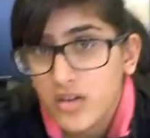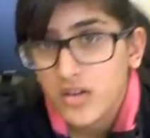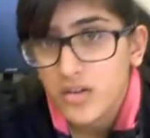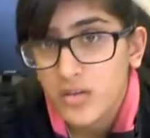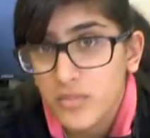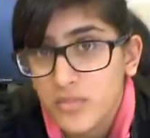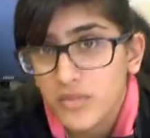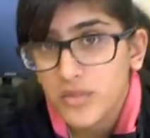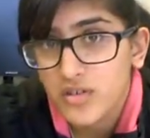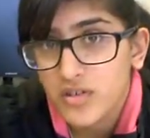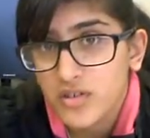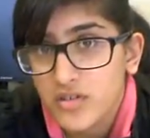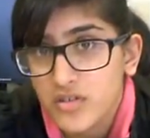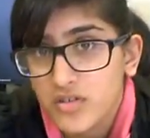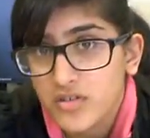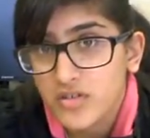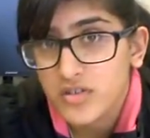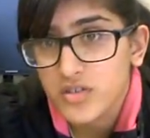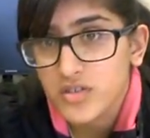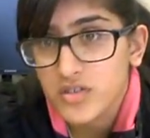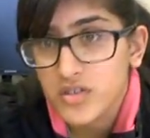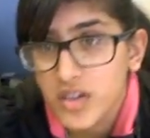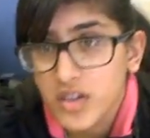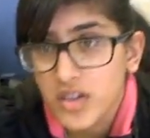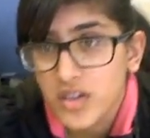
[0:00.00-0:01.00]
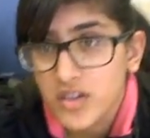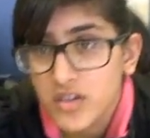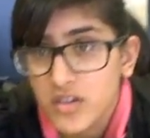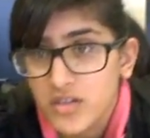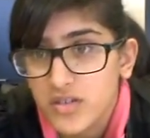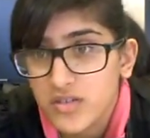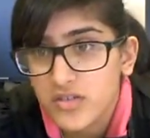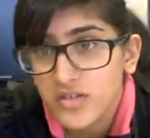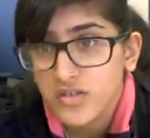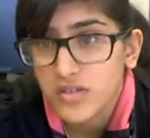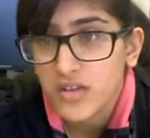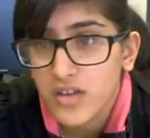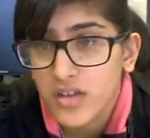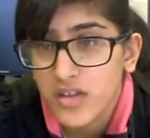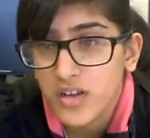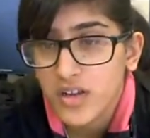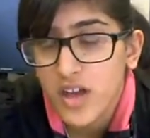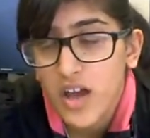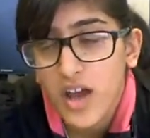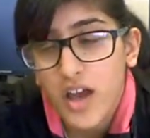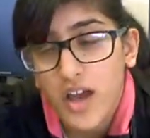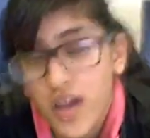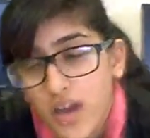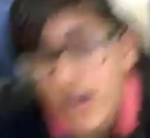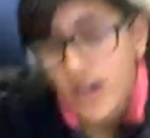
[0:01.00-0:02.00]
Because
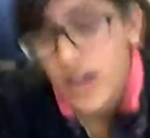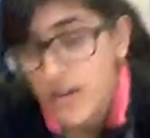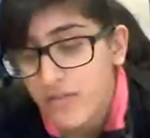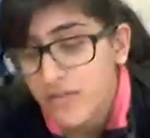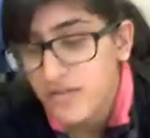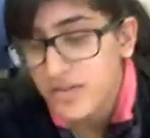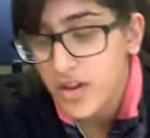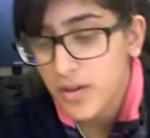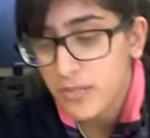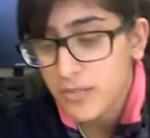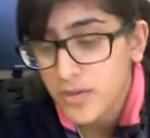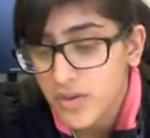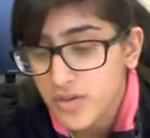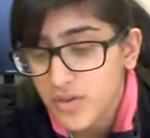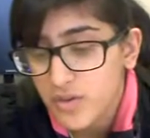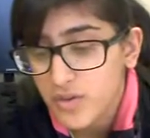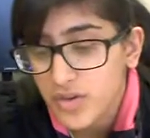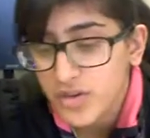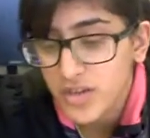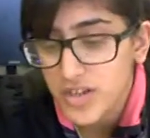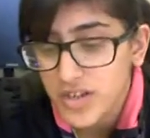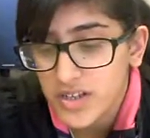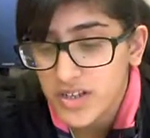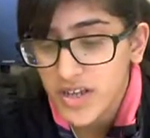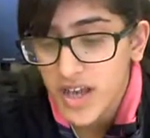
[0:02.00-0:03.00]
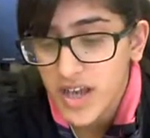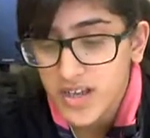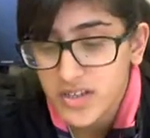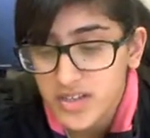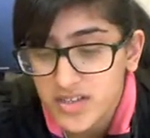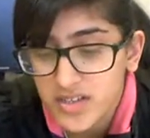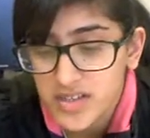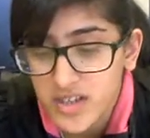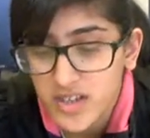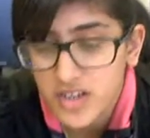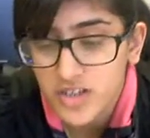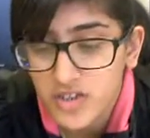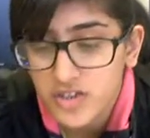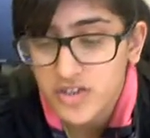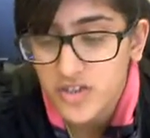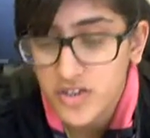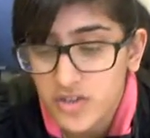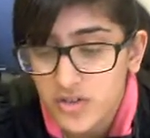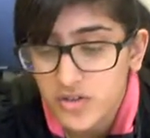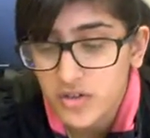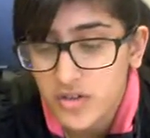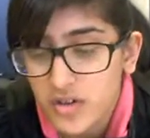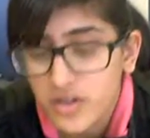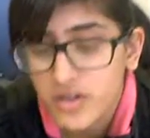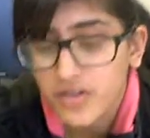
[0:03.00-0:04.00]
every time you're doing an exercise, you need to
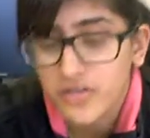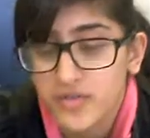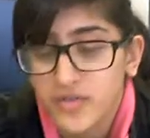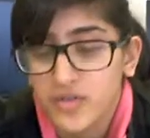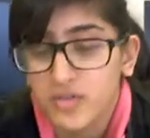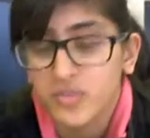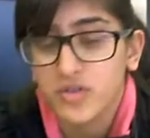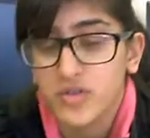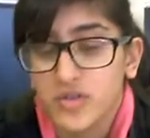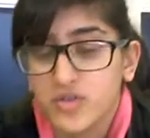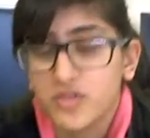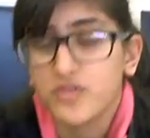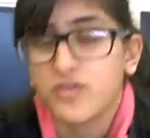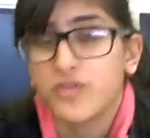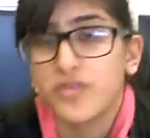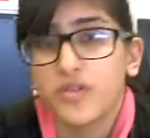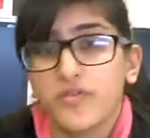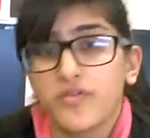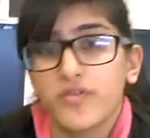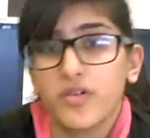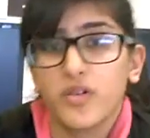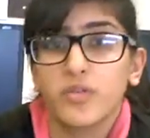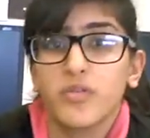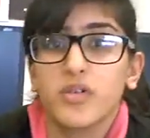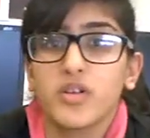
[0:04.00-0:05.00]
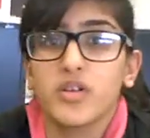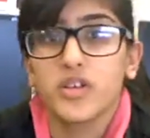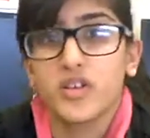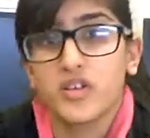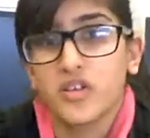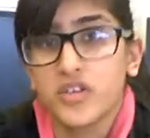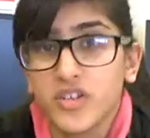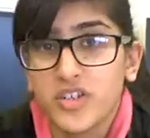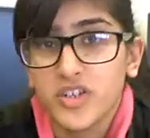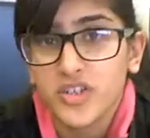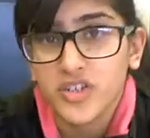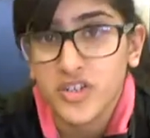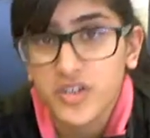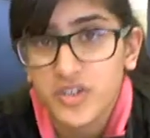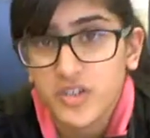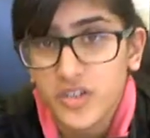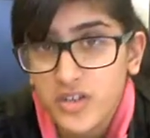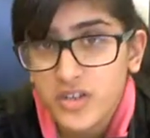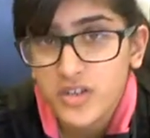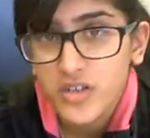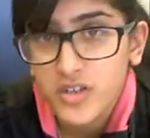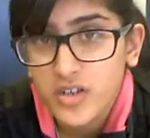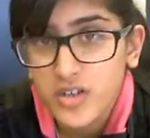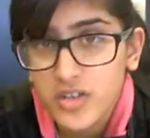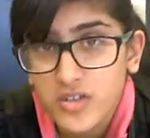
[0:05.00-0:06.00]
know if someone's suffering from a condition.
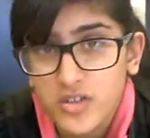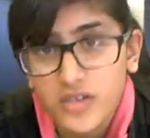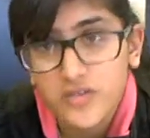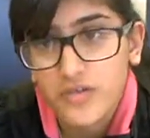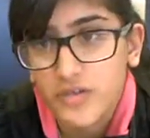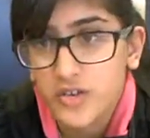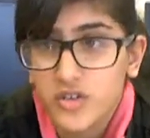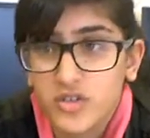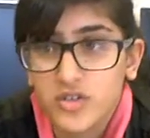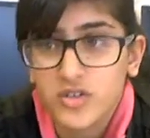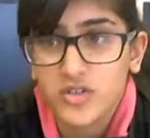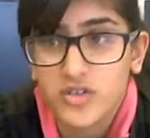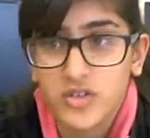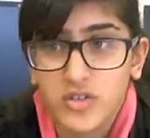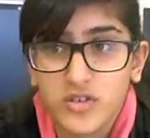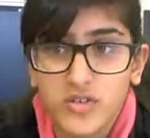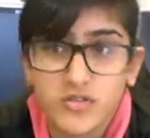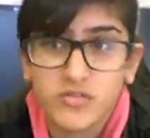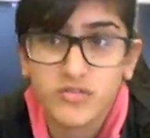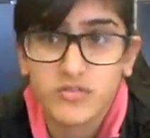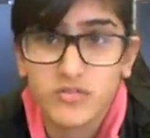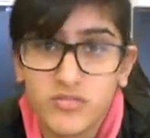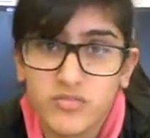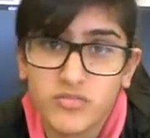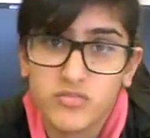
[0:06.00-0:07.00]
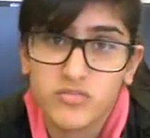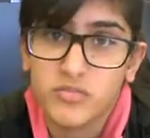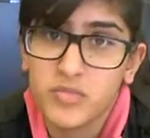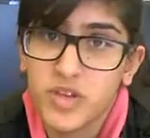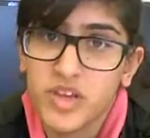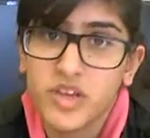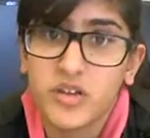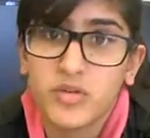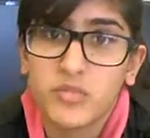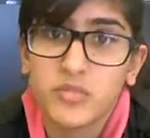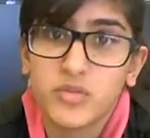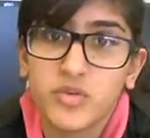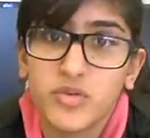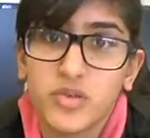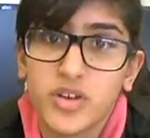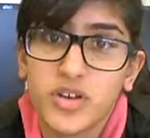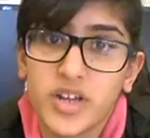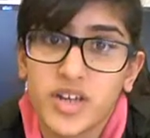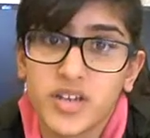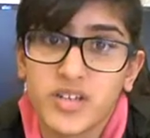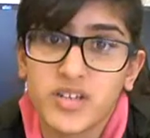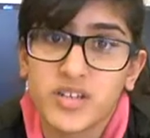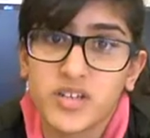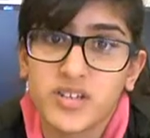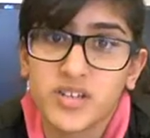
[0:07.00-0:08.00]
So if you just make them do an
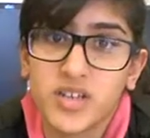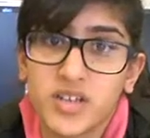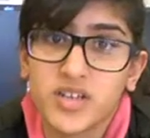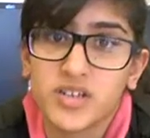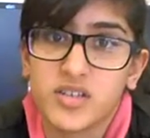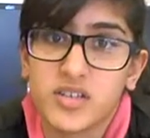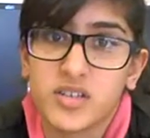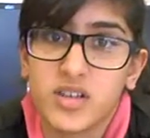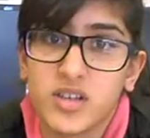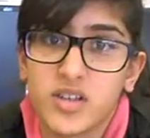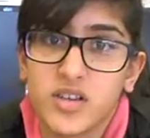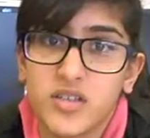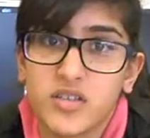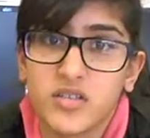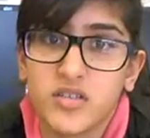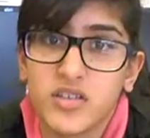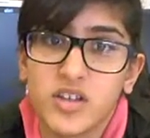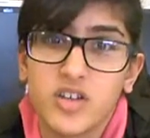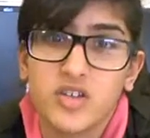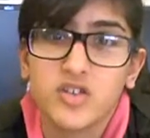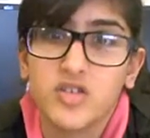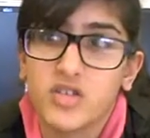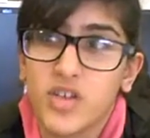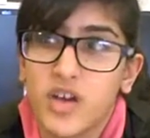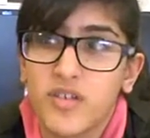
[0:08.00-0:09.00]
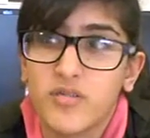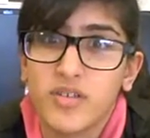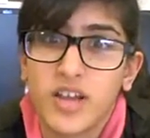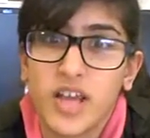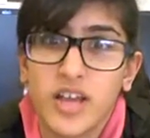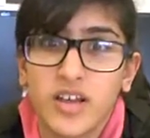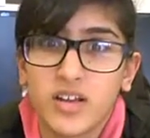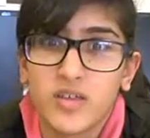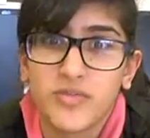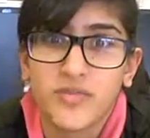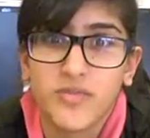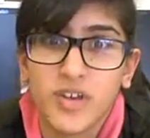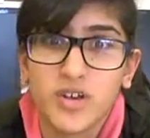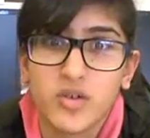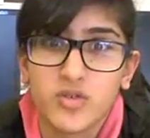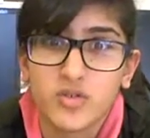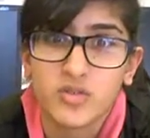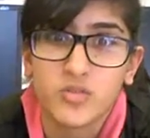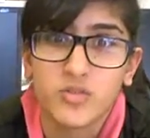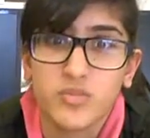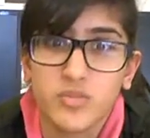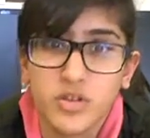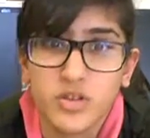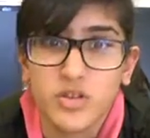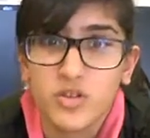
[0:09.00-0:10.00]
exercise and then they just have like a fit or
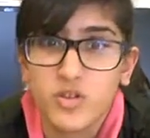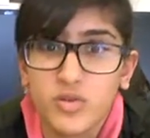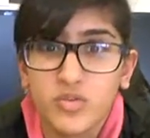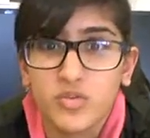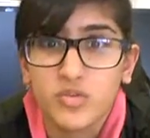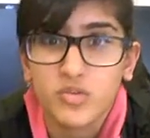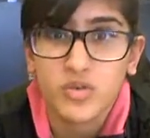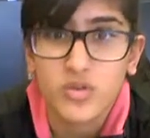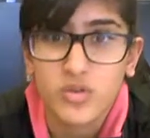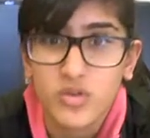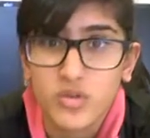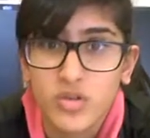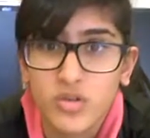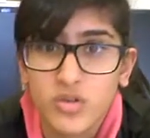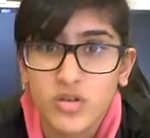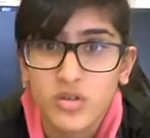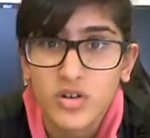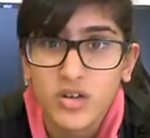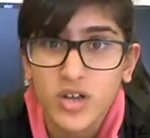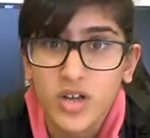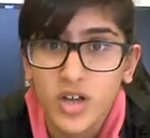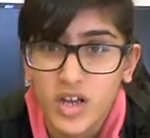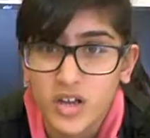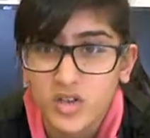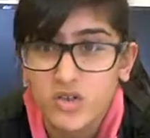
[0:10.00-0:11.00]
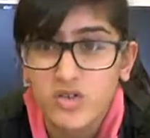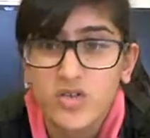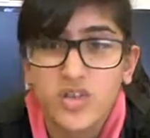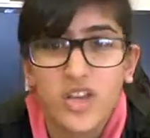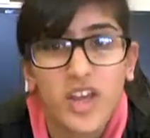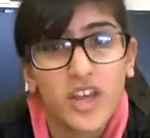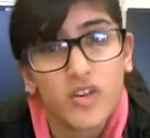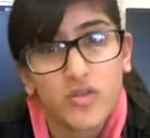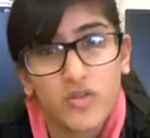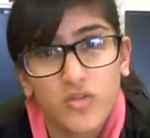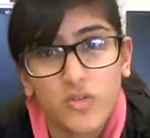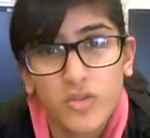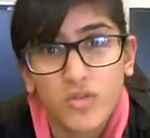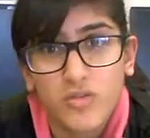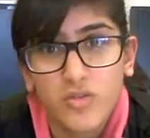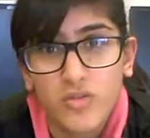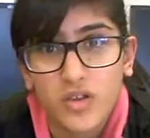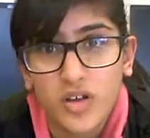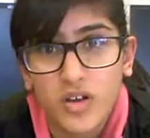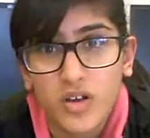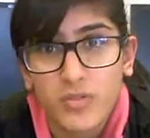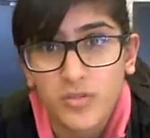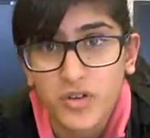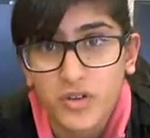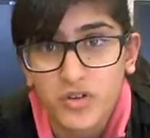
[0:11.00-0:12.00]
something, you wouldn't know, and you'd get in trouble for
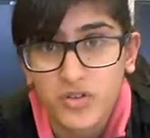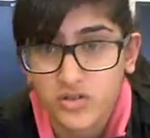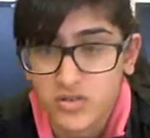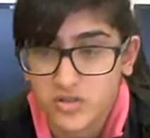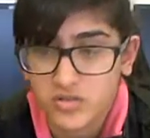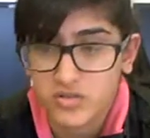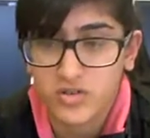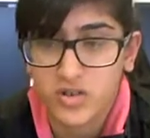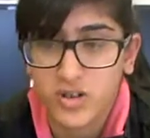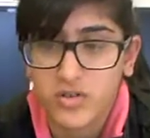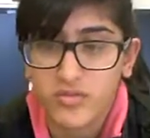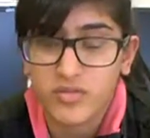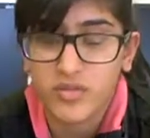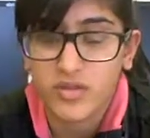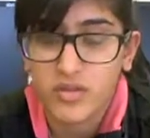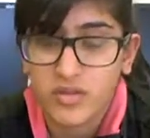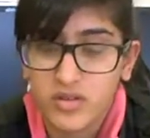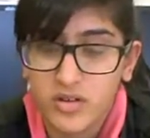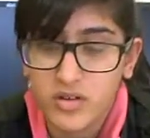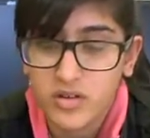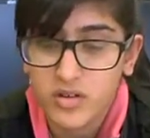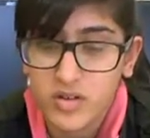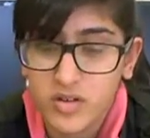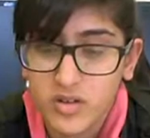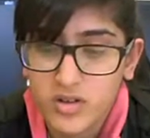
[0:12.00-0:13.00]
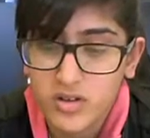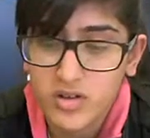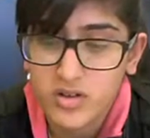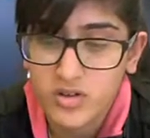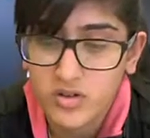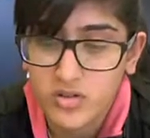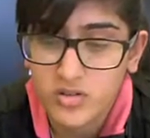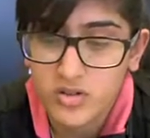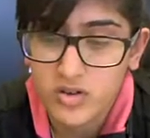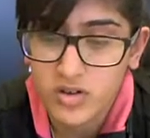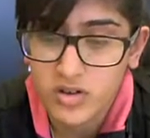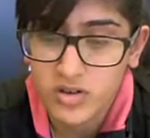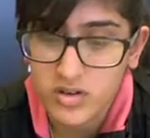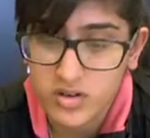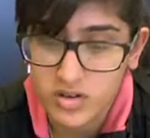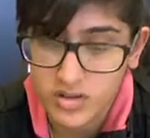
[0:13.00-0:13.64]
that because you haven't done